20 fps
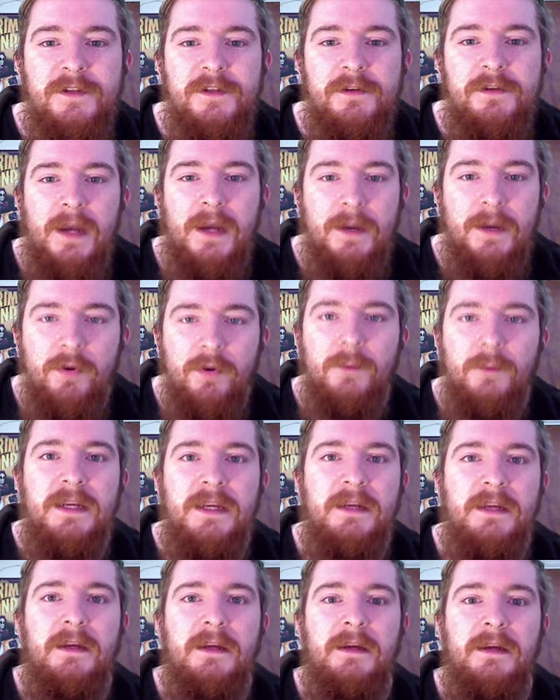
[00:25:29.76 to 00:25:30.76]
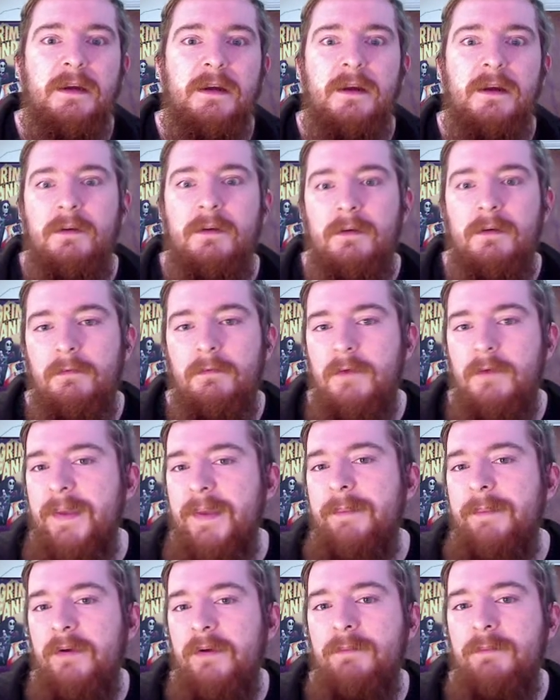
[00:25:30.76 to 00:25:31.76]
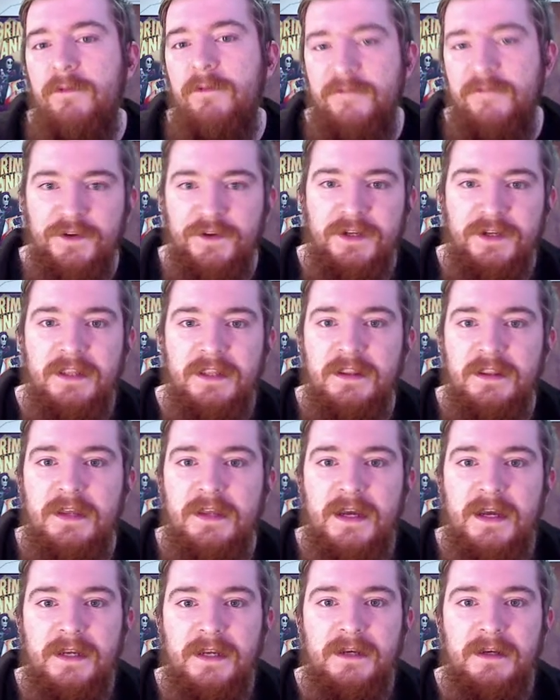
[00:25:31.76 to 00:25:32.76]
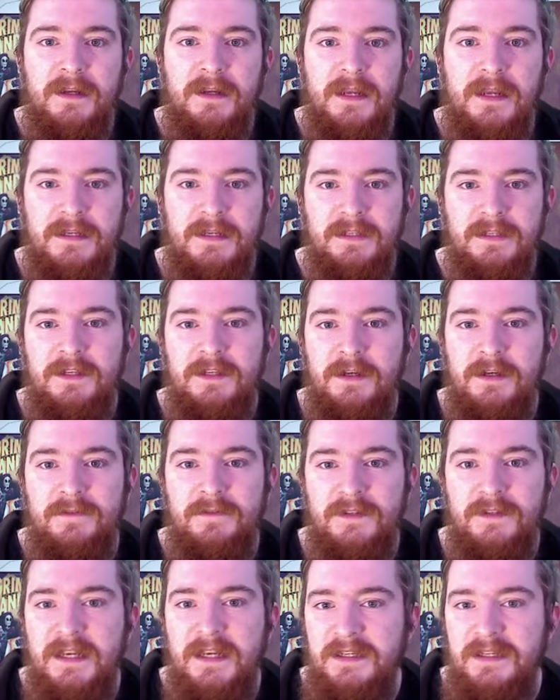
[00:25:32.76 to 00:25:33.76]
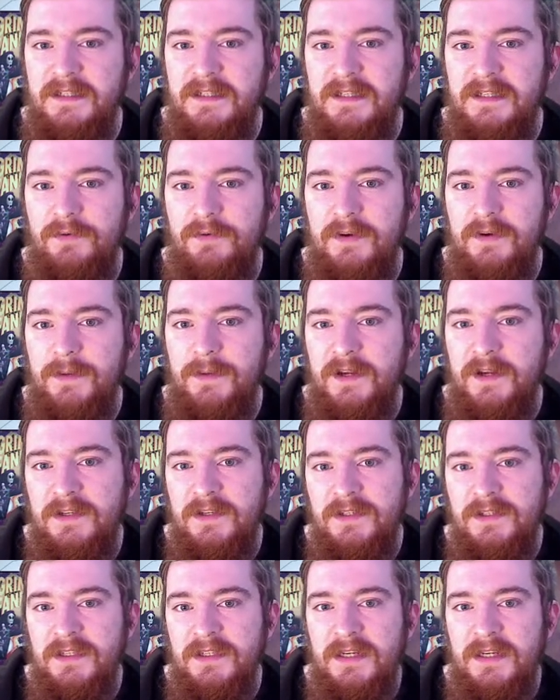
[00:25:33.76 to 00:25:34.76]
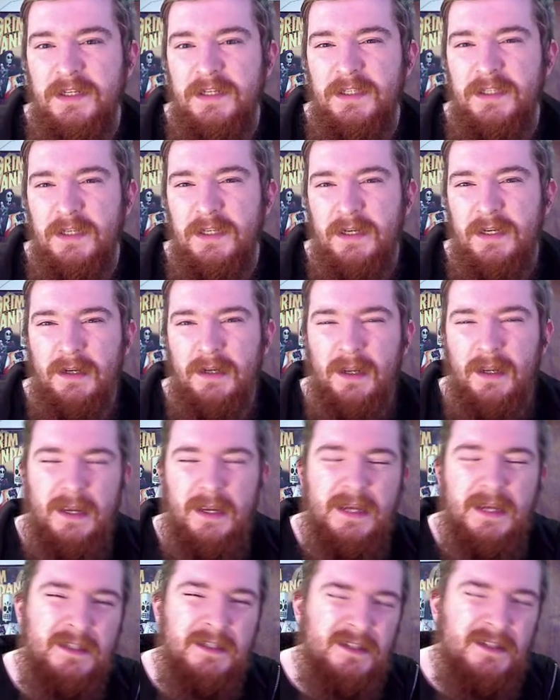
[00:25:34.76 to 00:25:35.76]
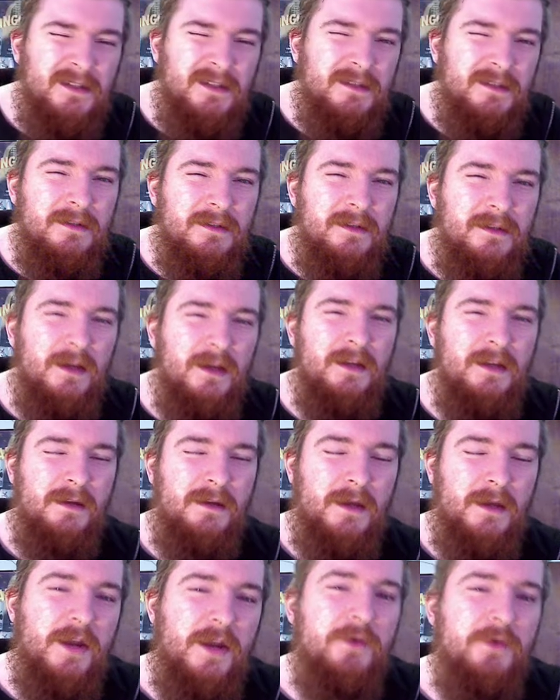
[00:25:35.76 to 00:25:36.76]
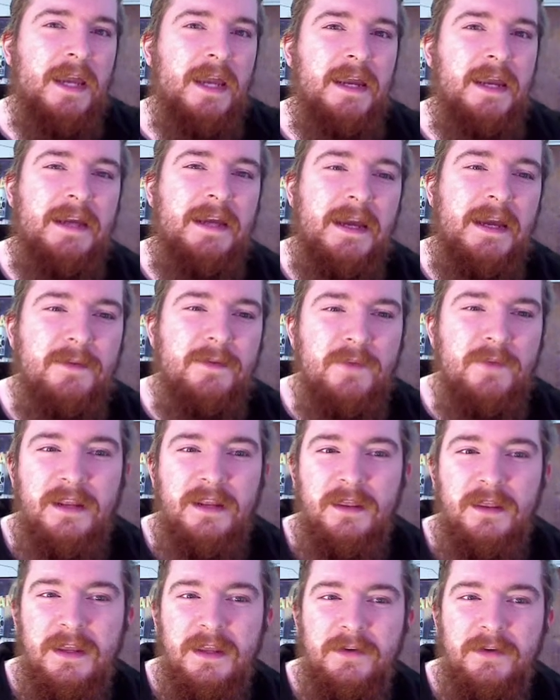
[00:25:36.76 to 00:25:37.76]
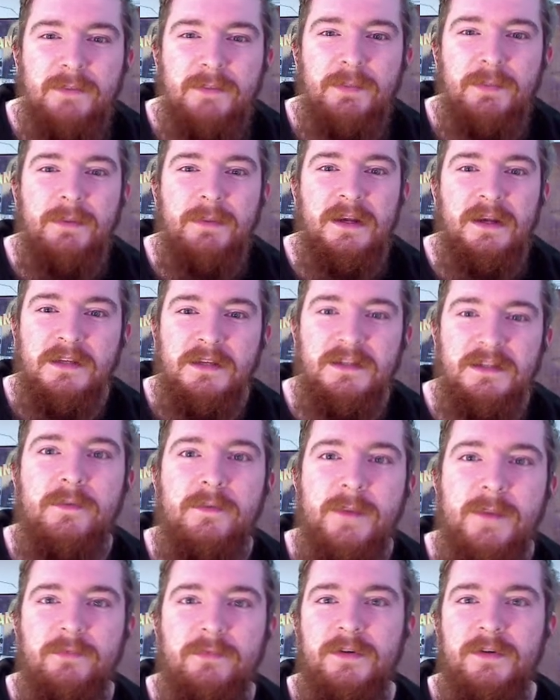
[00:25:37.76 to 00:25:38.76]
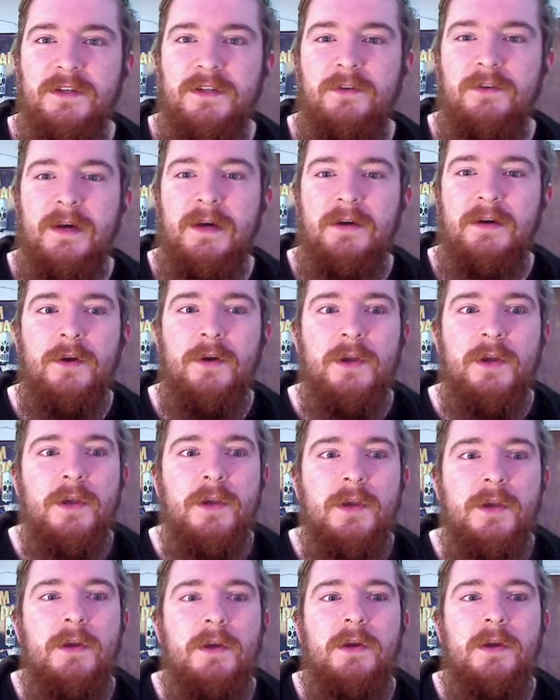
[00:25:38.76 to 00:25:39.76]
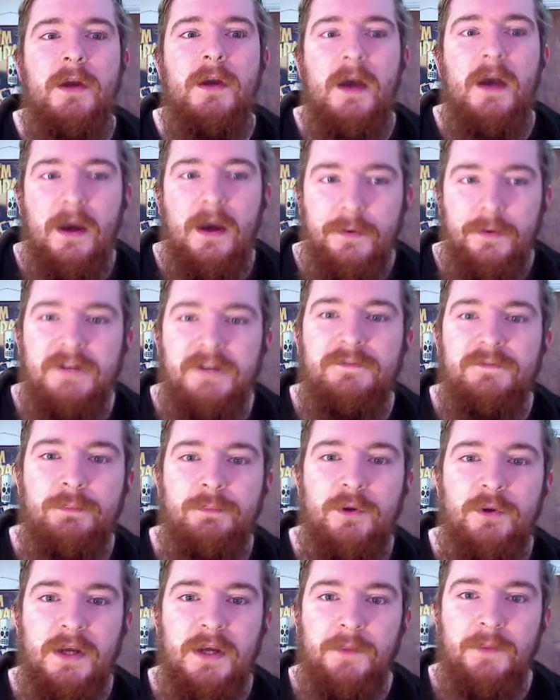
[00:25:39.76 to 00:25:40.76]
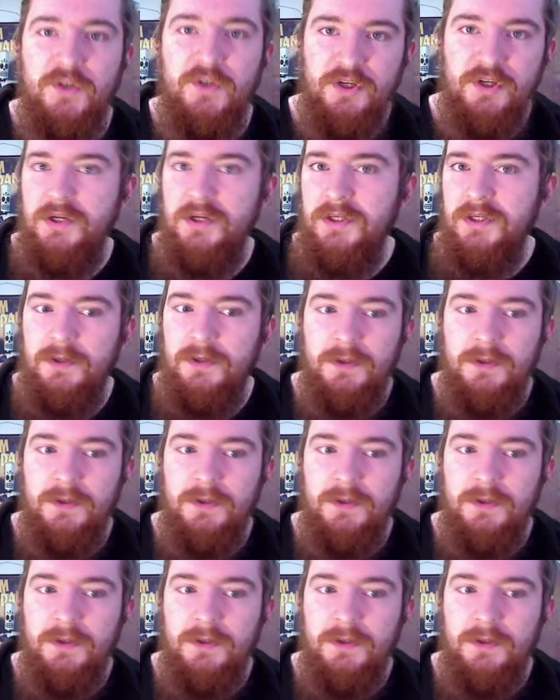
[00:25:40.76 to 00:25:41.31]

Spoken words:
I'm probably remember it more fondly than it deserves necessarily, because it's an okay game in theory, but because I remember it so well, I would have to put it up to good.